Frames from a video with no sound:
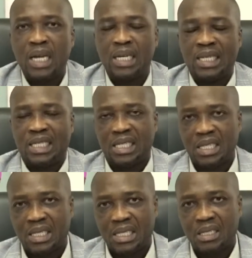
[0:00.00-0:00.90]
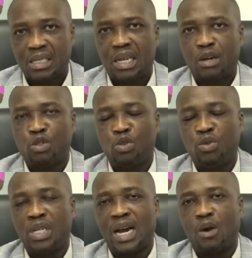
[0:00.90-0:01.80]
It tells
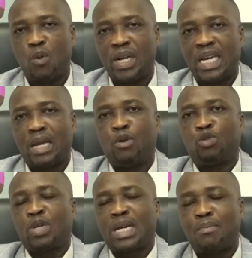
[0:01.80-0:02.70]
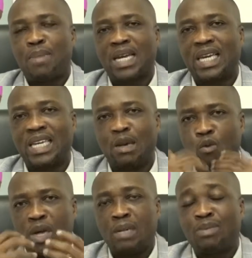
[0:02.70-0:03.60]
you now, when they are able to come back again and
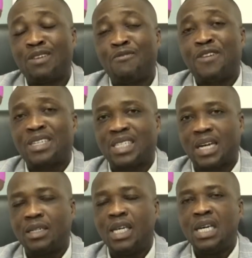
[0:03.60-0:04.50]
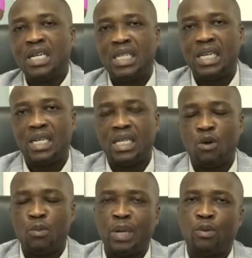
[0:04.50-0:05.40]
work themselves faster, they
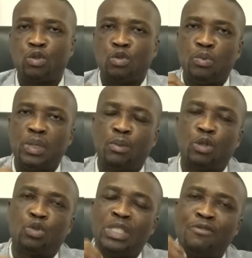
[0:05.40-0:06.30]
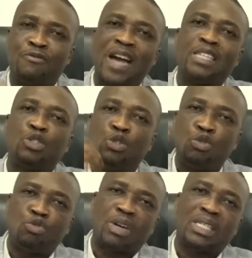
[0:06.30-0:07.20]
will be able to devise new
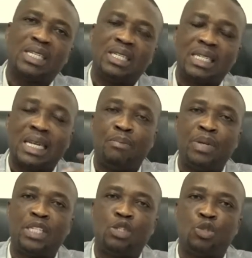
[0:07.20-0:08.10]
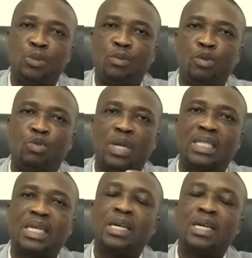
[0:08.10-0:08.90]
strategies and abilities to be able to